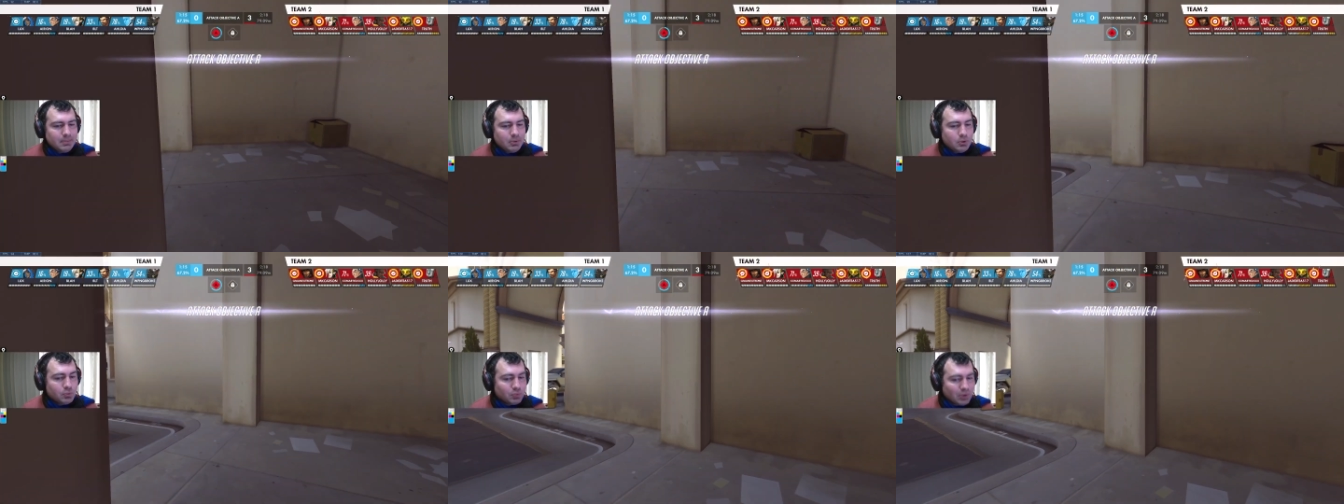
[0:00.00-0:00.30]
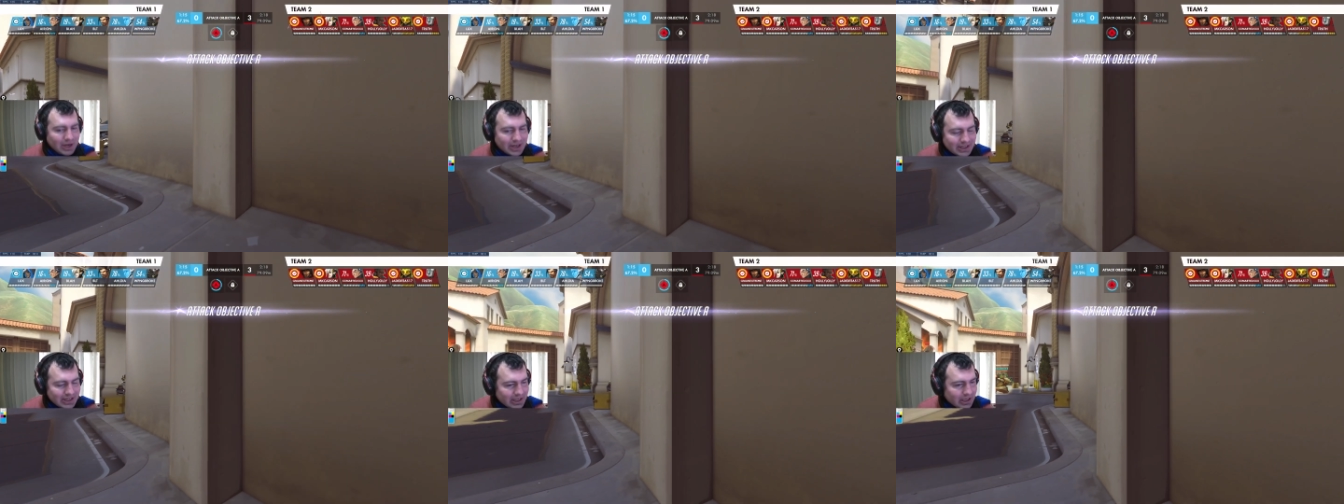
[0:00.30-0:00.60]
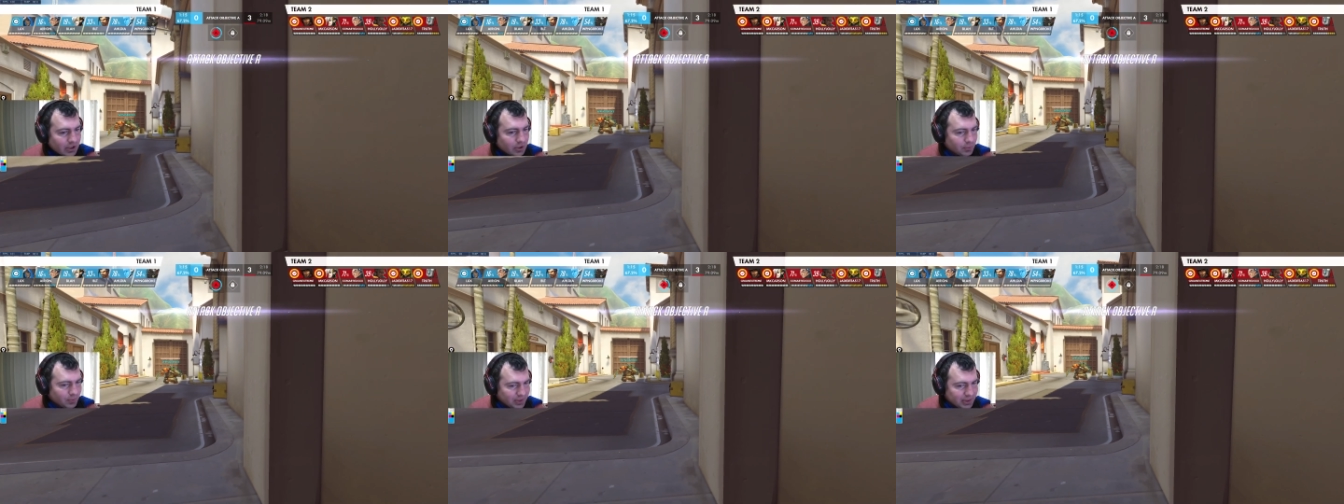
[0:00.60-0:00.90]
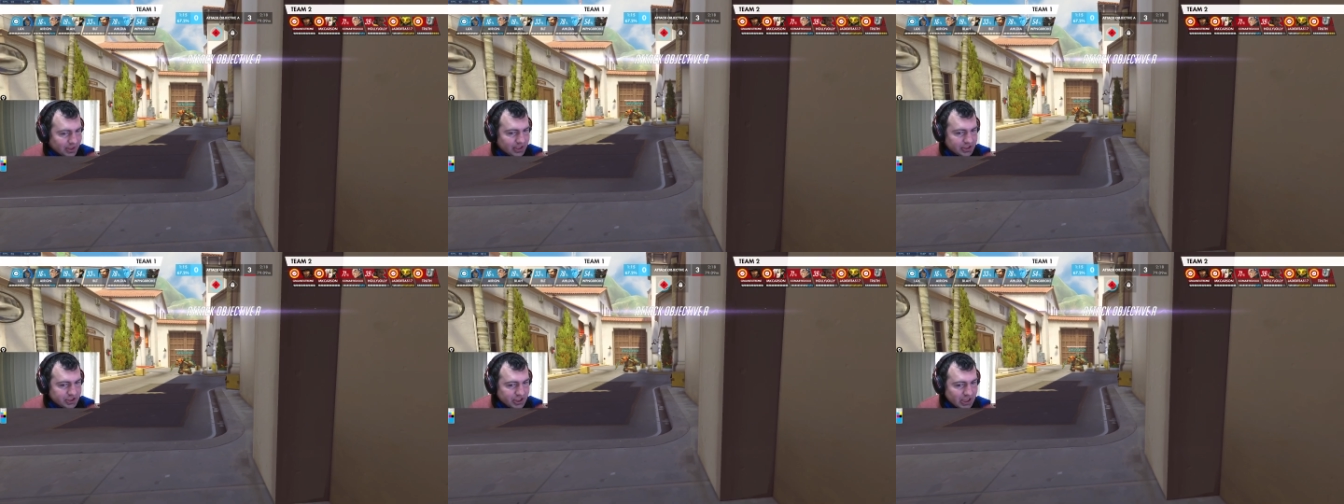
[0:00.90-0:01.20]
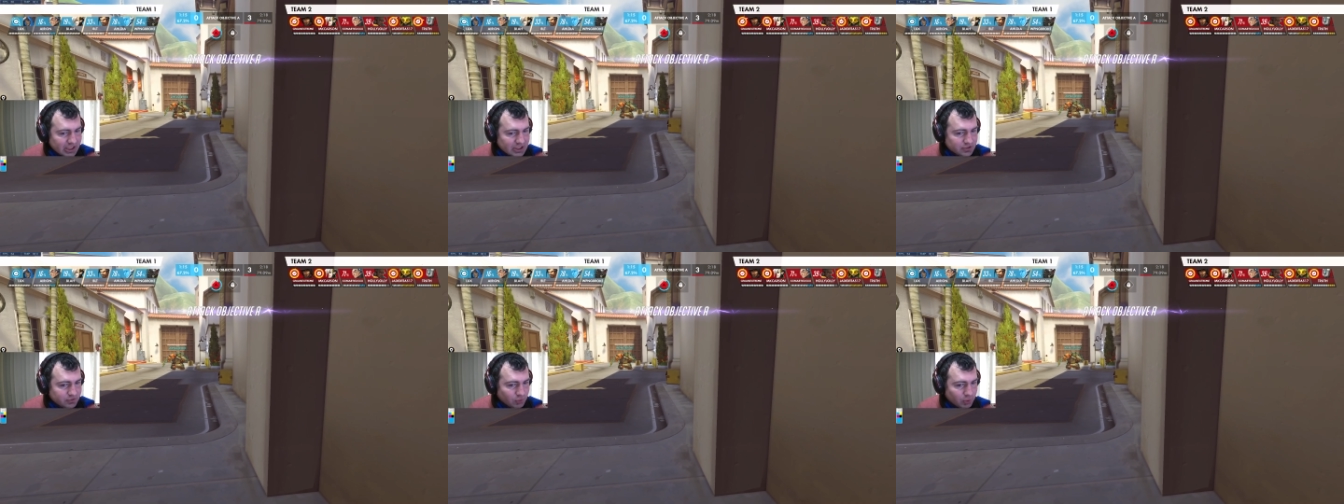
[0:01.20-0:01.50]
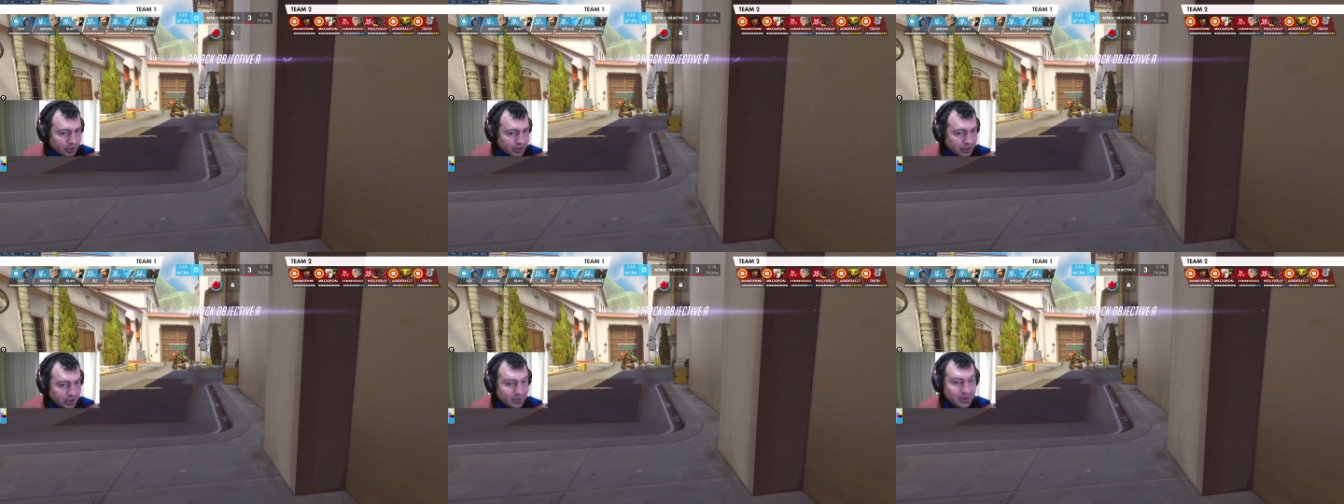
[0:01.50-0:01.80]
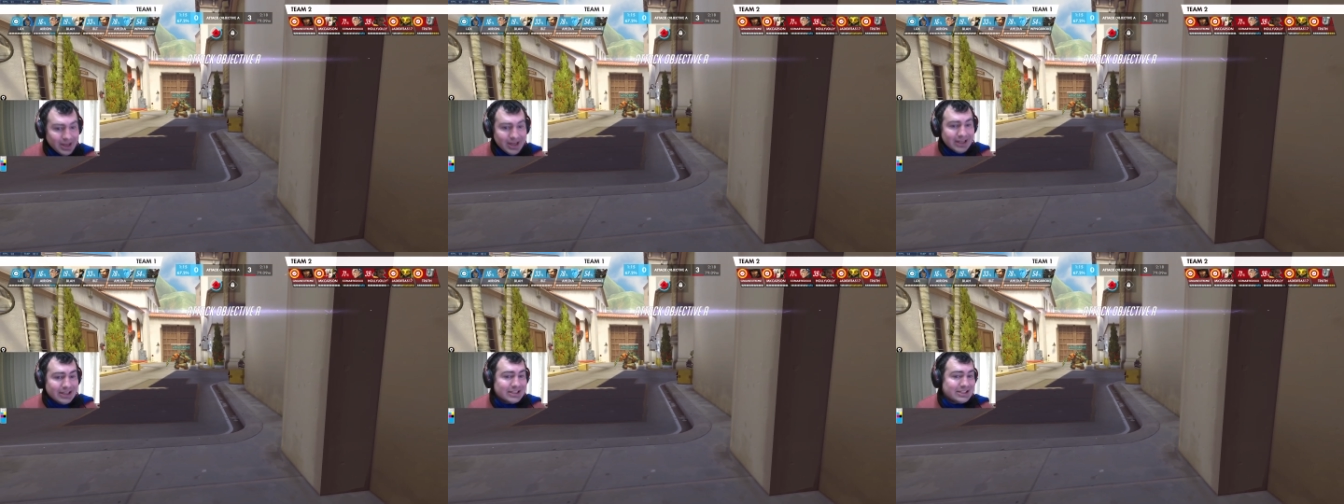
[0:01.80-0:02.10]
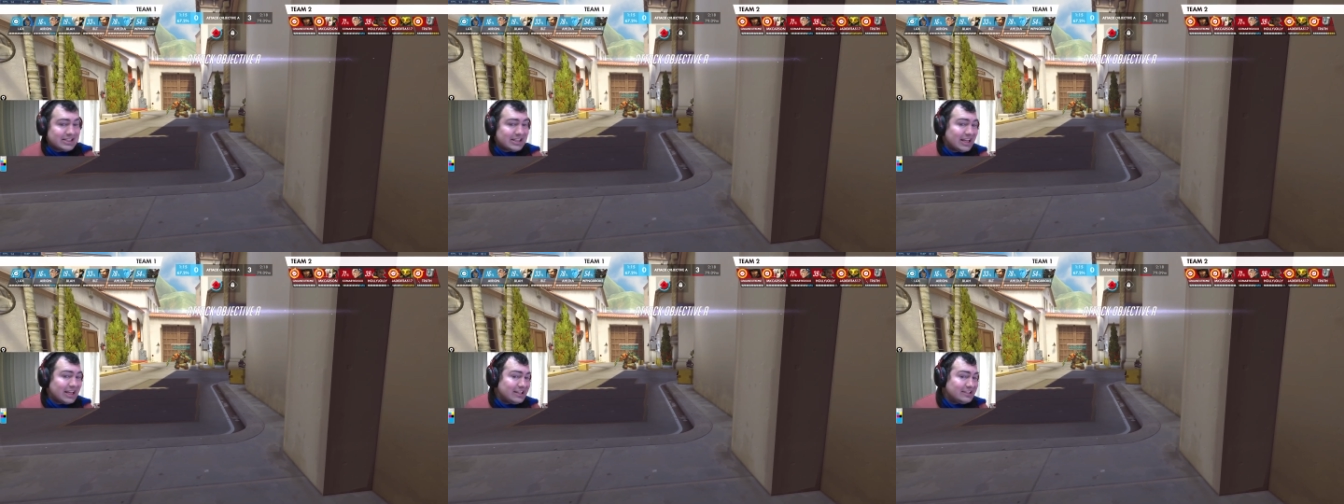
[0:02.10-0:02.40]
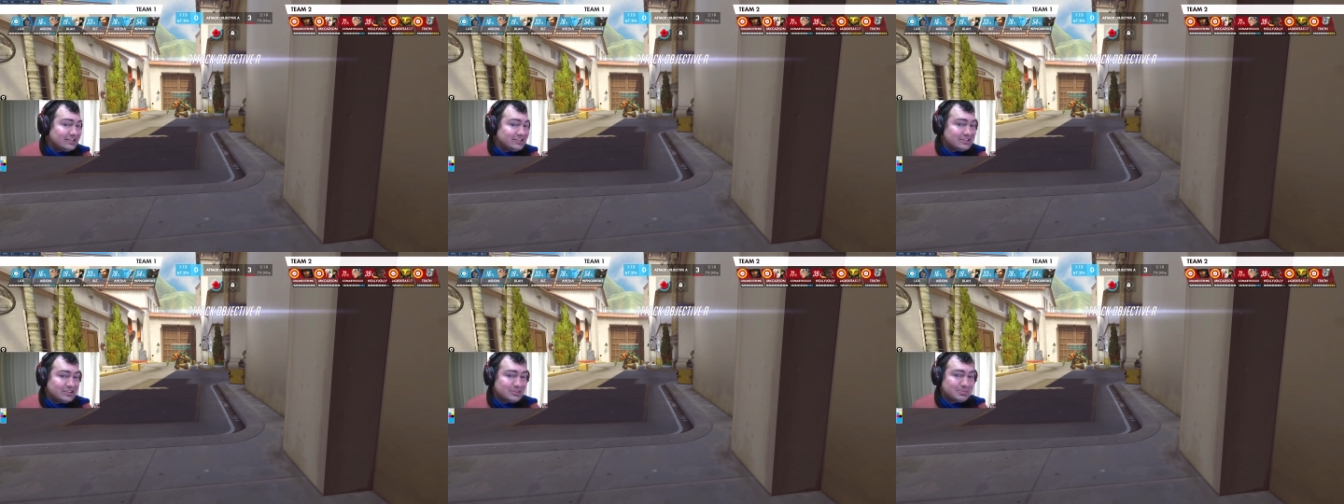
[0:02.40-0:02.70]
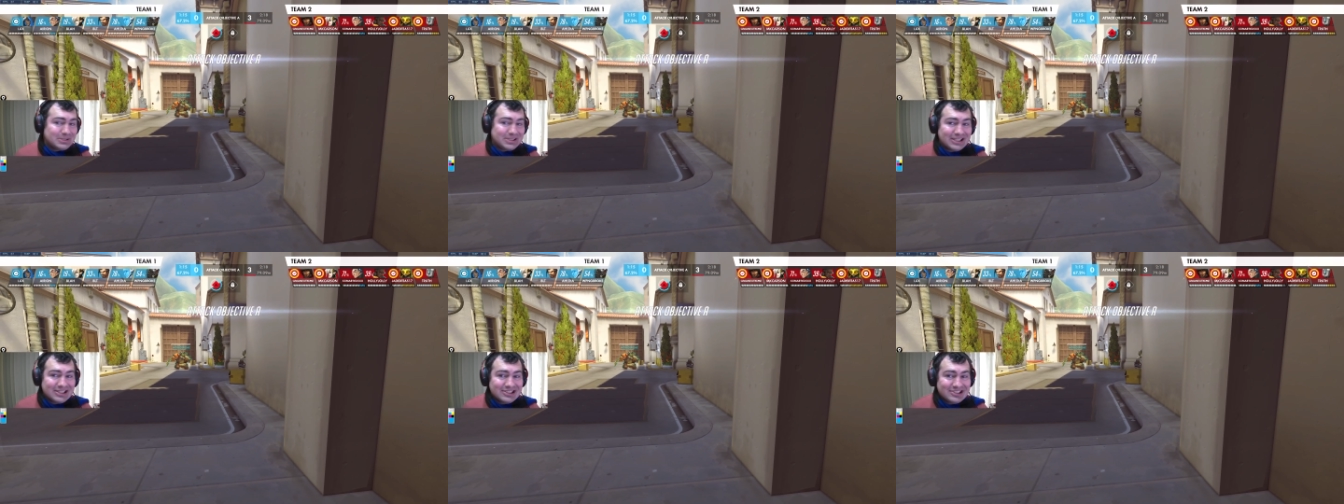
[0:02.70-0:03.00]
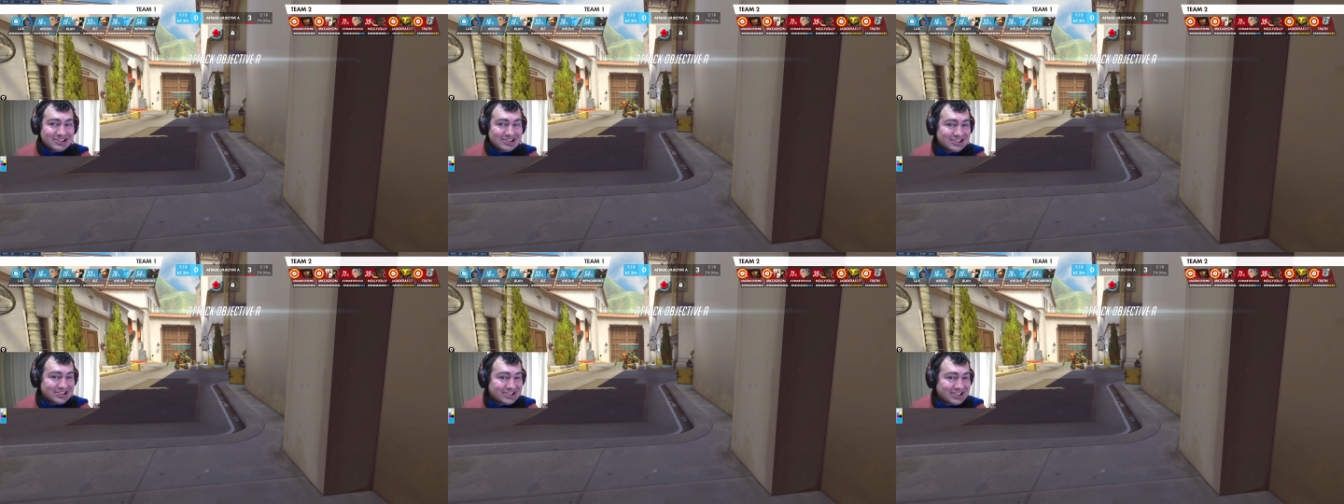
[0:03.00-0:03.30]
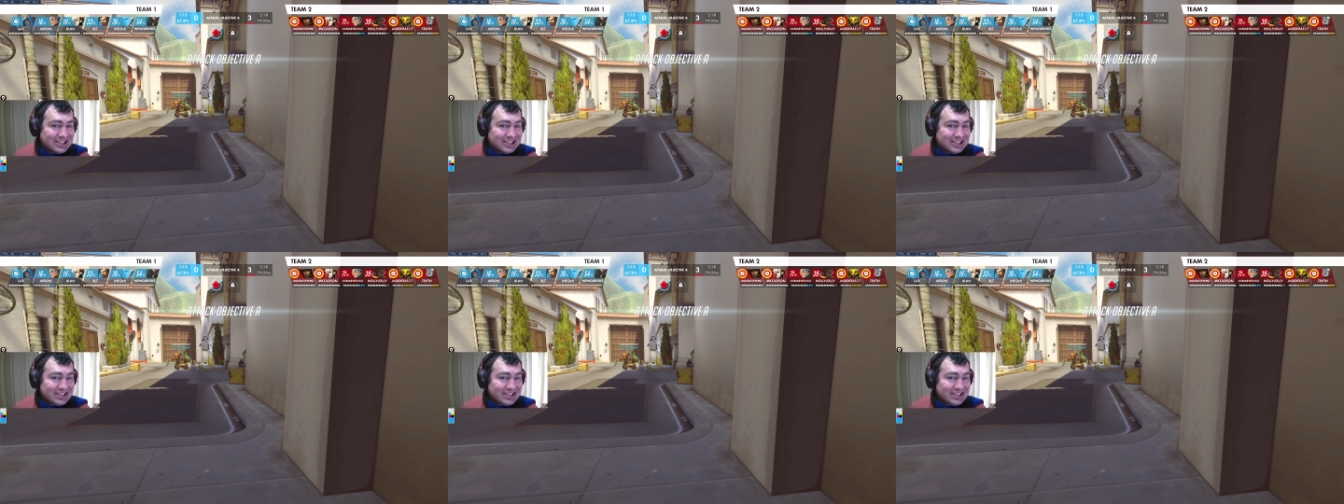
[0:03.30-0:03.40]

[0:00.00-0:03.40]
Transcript: right here when they checked for you, because then you're potentially just going to